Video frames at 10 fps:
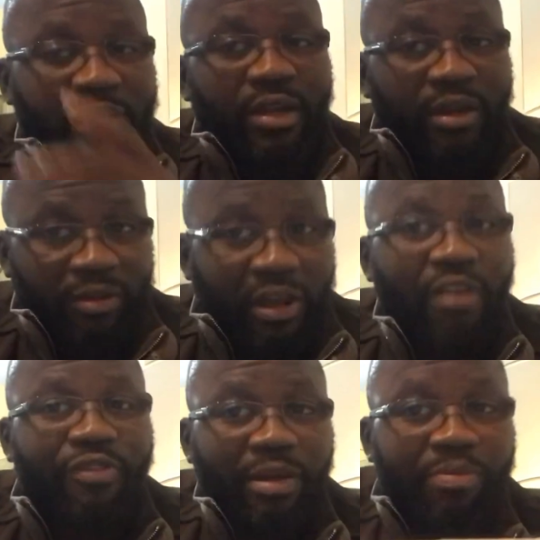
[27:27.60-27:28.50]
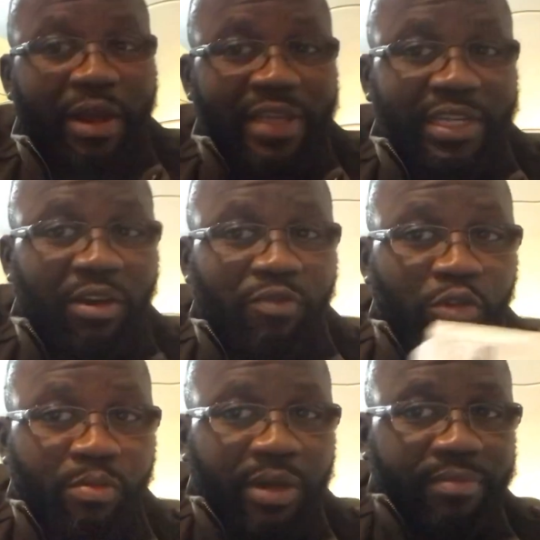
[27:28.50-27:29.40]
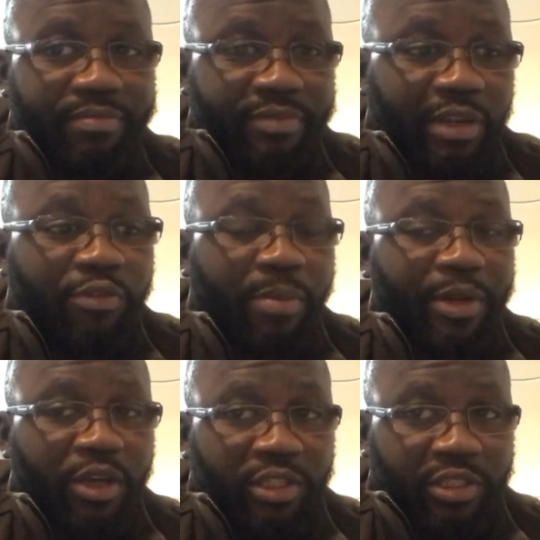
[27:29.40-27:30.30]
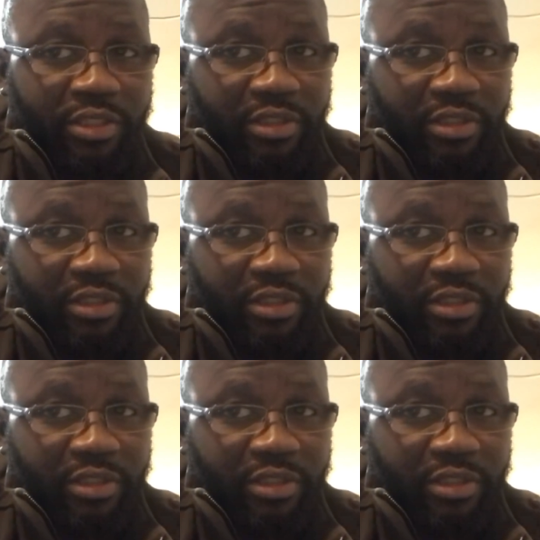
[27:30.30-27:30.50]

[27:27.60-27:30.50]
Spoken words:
Look out for the pricing of Uber. They're robbing us.